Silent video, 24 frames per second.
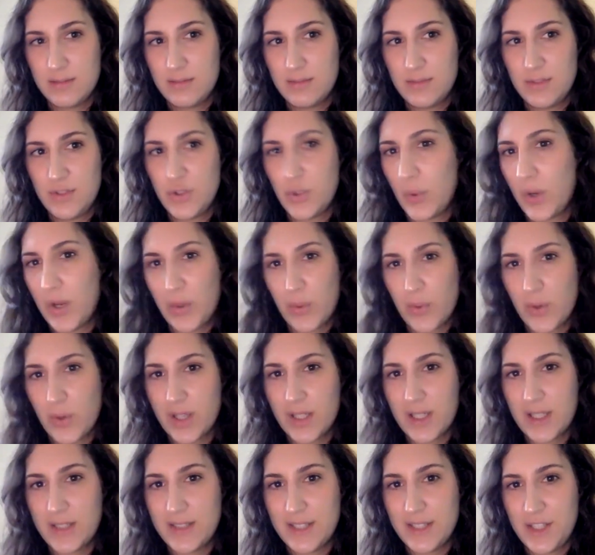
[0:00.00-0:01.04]
join
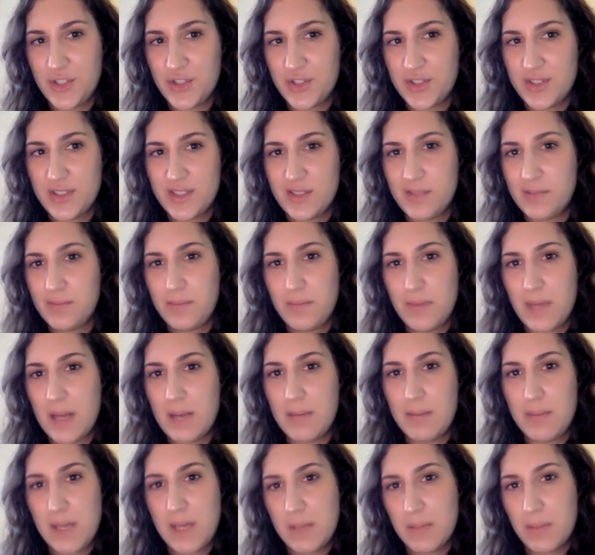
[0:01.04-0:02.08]
organizations and
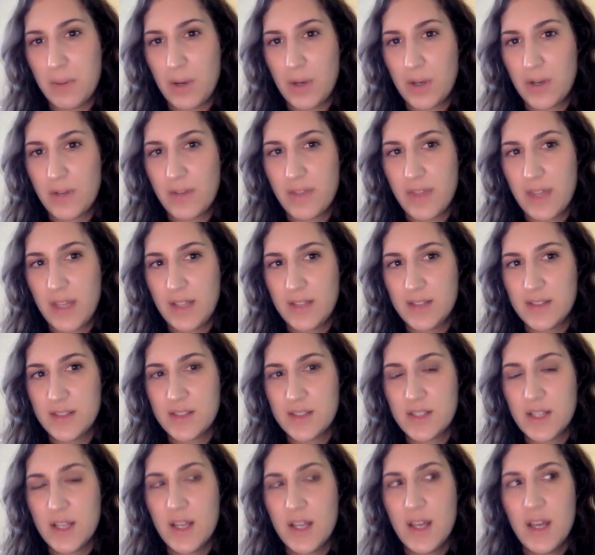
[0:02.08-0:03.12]
be a part of things.
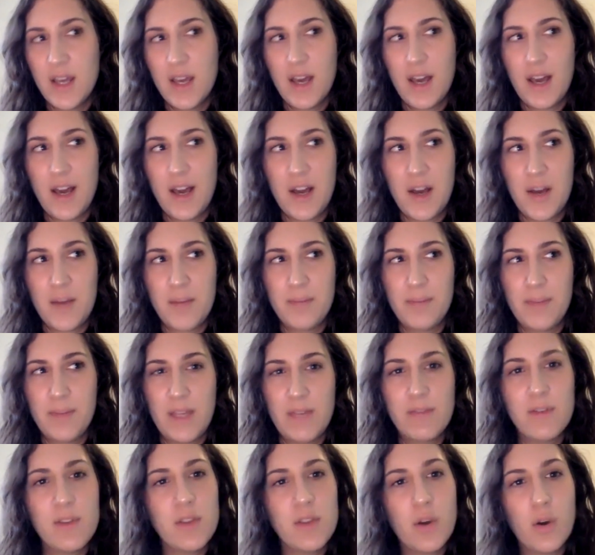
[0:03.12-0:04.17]

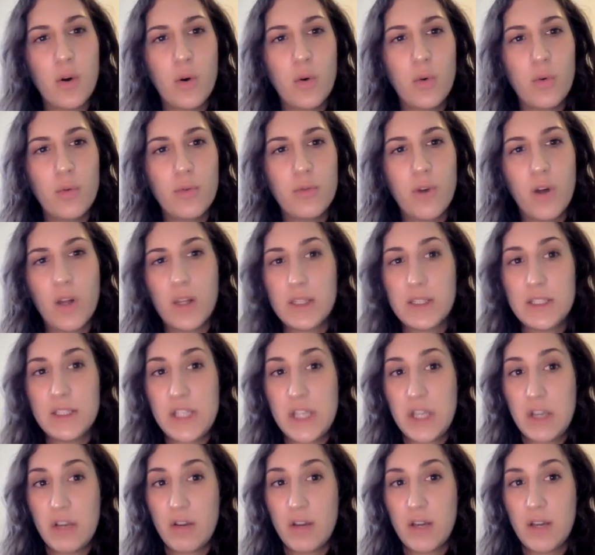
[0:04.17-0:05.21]
Even though
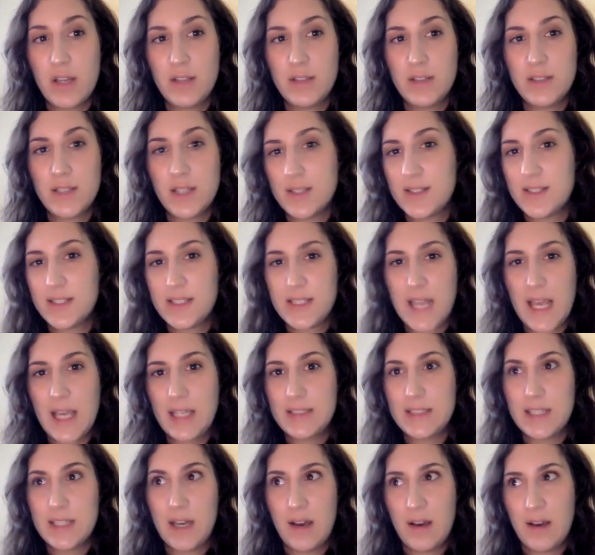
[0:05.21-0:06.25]
volunteering does take
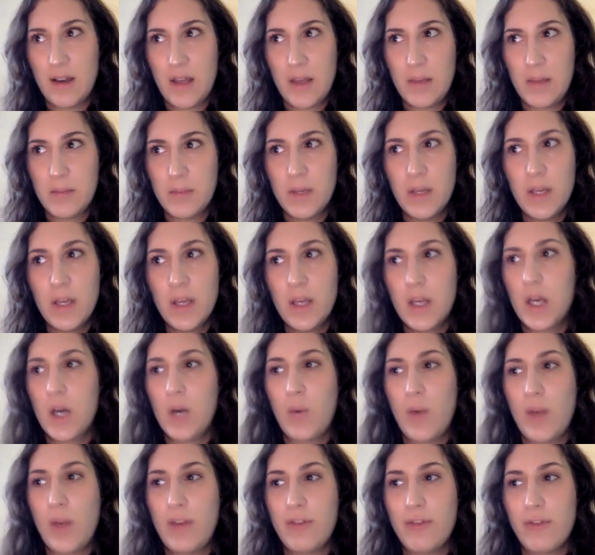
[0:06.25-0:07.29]
time
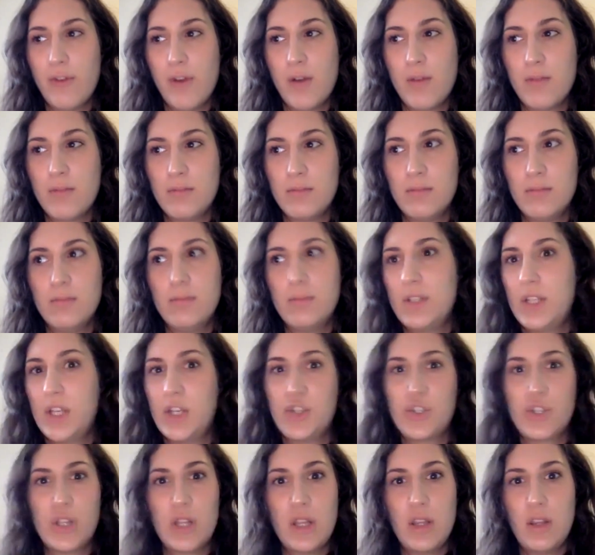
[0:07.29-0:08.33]
away from
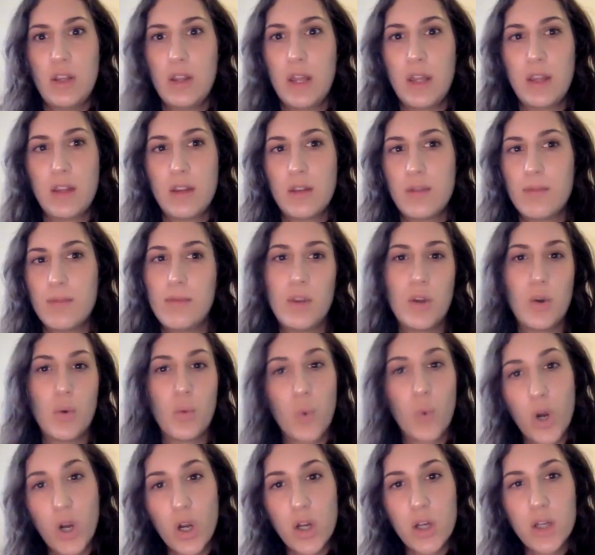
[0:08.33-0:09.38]
potentially like your
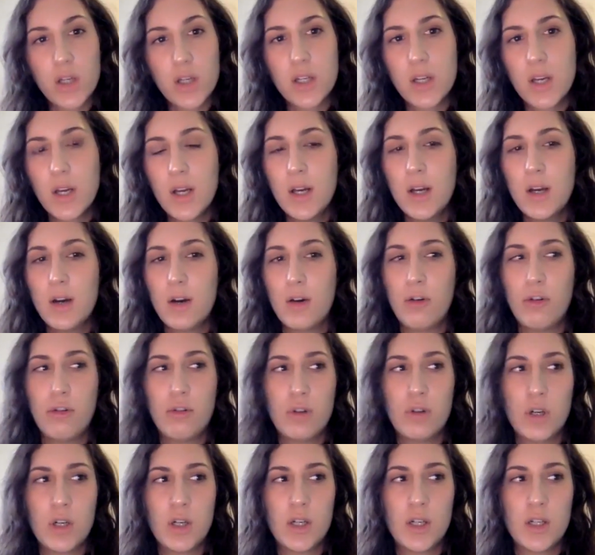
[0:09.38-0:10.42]
work
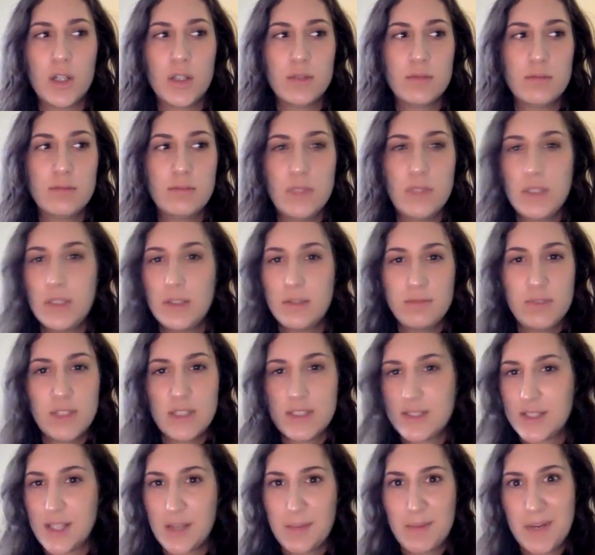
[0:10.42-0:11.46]
or,
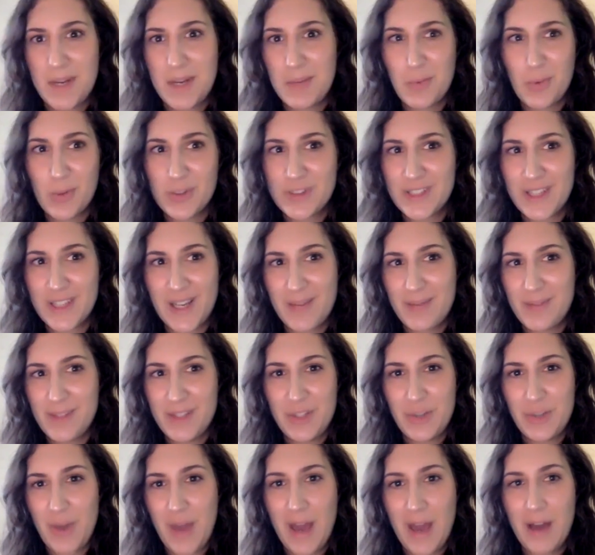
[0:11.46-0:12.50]
just committing more time than
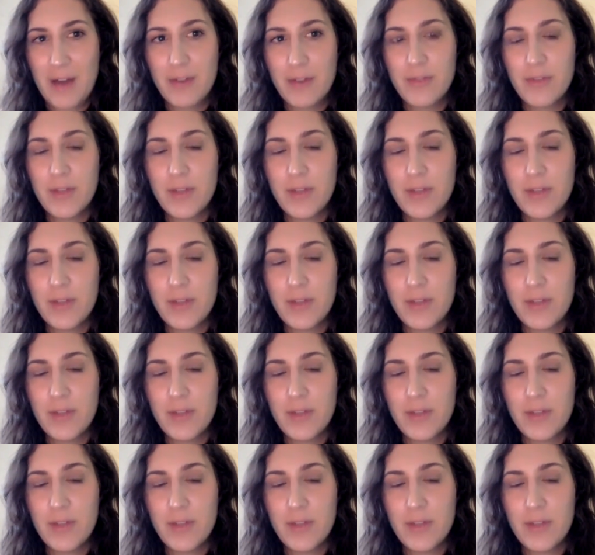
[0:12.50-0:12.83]
you have,